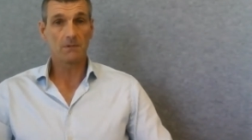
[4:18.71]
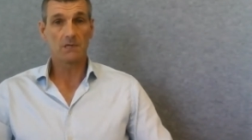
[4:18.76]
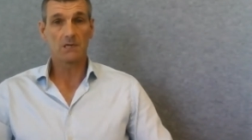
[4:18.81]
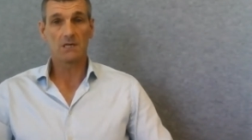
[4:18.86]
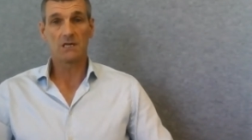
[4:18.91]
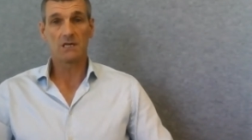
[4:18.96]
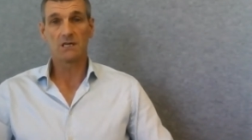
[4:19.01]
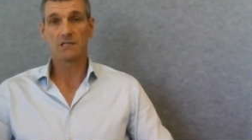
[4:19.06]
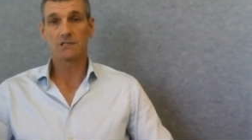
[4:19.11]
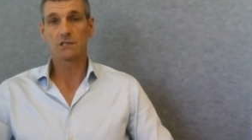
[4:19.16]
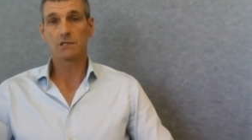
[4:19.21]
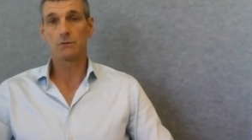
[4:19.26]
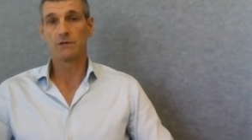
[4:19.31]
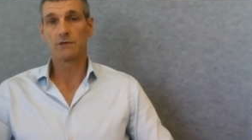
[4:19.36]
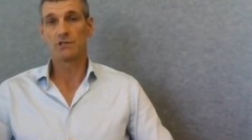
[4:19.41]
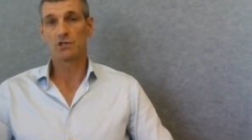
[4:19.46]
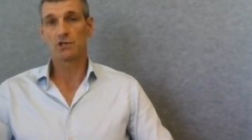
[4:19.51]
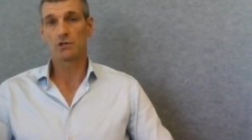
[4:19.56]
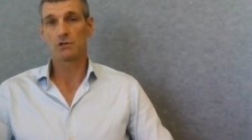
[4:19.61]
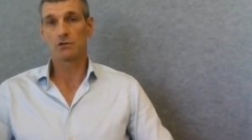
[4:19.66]
to
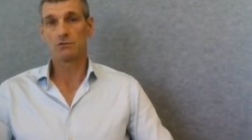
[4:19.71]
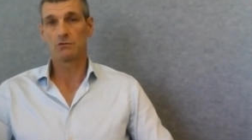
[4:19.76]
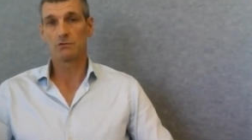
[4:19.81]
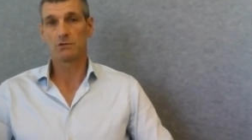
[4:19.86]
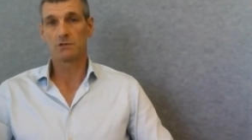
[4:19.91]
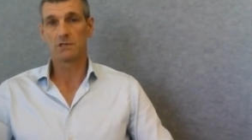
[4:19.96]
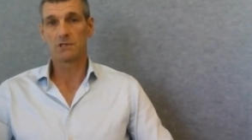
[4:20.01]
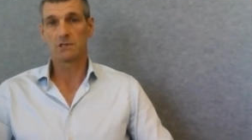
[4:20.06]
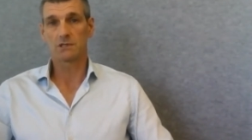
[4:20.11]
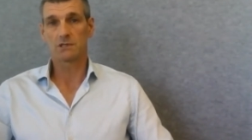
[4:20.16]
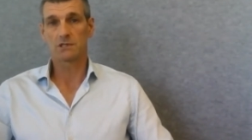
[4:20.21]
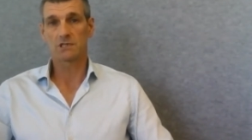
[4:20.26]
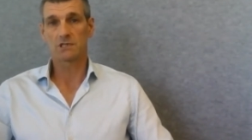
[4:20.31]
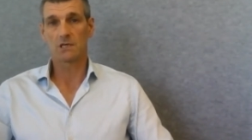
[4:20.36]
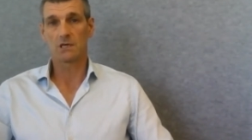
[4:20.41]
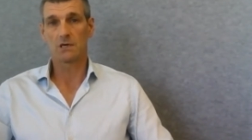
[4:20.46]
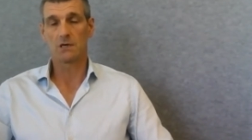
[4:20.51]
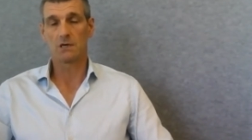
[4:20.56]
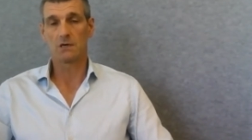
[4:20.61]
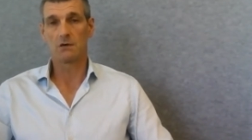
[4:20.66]
ensure
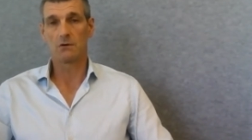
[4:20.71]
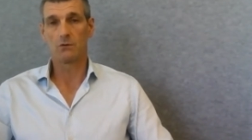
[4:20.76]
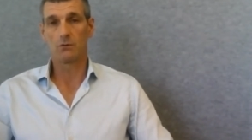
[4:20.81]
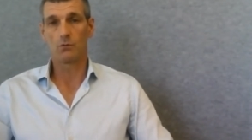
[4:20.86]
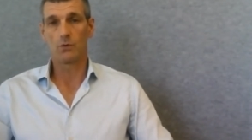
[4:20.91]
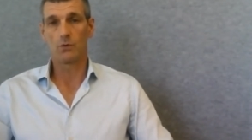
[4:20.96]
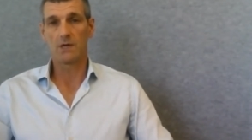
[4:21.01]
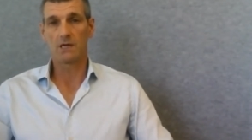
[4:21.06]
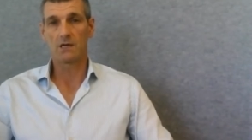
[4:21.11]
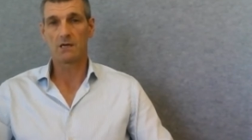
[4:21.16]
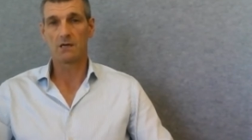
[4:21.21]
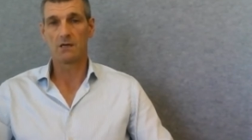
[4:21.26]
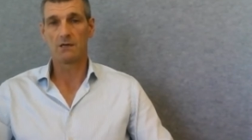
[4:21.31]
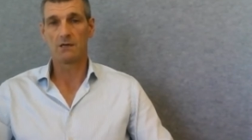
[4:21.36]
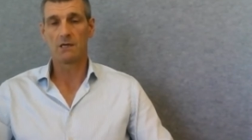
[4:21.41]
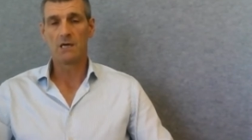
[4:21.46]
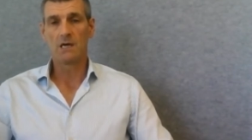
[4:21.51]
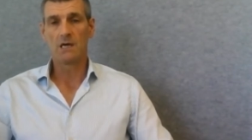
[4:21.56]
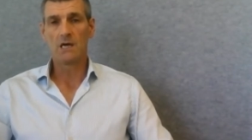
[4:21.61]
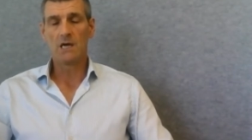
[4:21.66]
that we
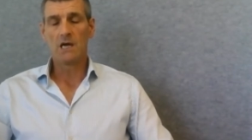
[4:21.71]
can